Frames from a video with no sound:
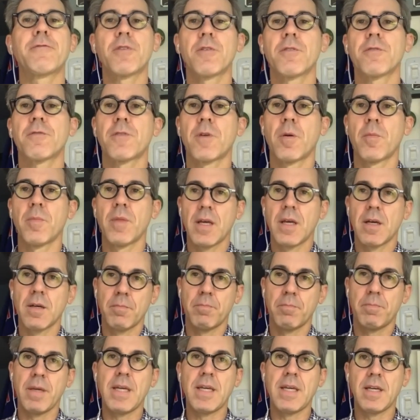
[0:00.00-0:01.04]
different from
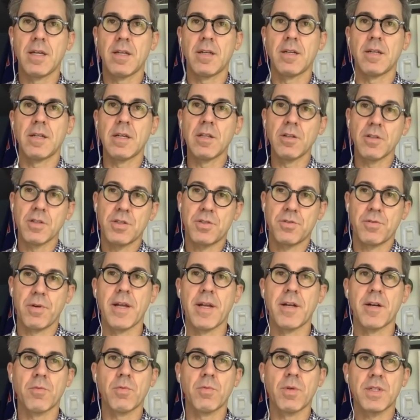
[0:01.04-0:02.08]
being an
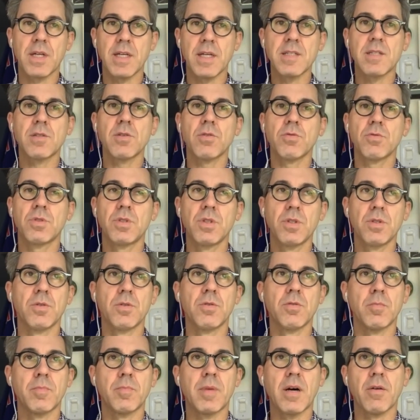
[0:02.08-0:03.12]
illustrator, which I still
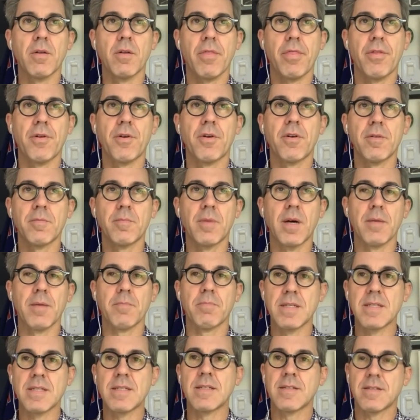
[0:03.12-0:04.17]
do. About a third of
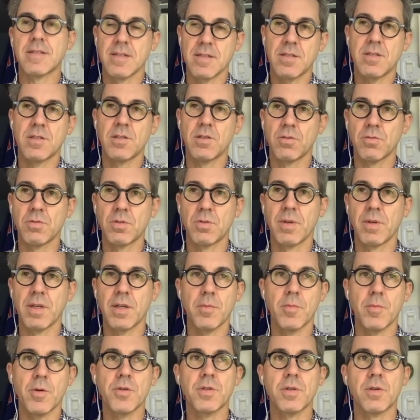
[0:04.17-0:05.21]
my business is still
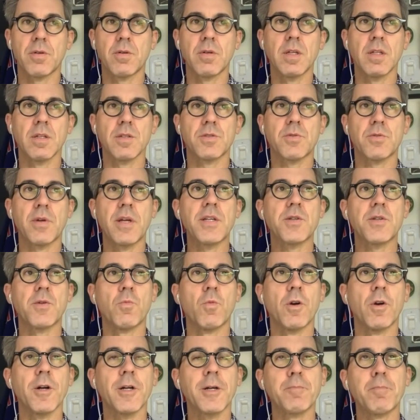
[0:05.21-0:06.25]
doing commercial
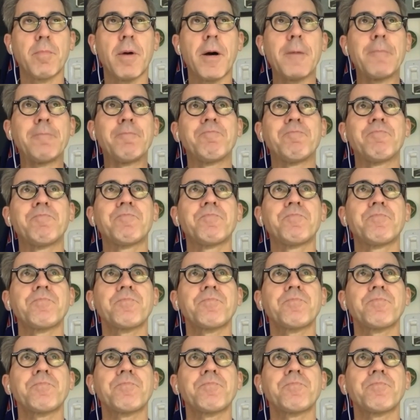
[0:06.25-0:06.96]
illustration work. But